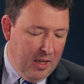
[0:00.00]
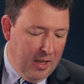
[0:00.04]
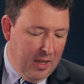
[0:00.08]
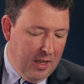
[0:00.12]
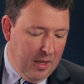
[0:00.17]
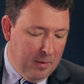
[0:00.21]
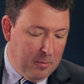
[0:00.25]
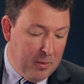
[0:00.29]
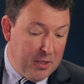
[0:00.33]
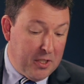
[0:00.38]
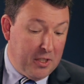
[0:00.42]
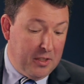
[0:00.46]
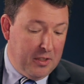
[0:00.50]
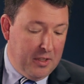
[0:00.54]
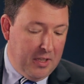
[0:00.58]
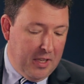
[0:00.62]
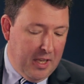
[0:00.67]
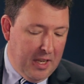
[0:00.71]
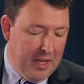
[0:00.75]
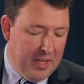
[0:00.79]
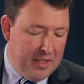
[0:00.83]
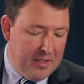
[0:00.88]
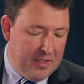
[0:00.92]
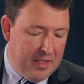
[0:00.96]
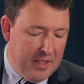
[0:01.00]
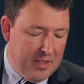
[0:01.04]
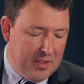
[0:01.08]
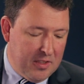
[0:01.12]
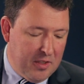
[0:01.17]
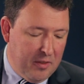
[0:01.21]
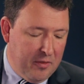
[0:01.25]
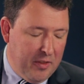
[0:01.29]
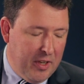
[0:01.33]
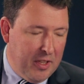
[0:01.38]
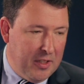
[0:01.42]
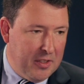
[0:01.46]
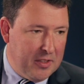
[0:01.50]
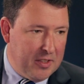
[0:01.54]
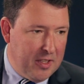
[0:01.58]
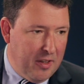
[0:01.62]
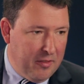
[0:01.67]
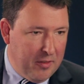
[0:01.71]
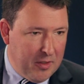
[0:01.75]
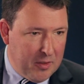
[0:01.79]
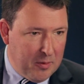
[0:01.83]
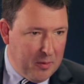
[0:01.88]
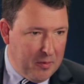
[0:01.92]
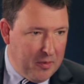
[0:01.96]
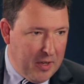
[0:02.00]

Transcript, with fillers: uh, particularly the NSA surveillance efforts.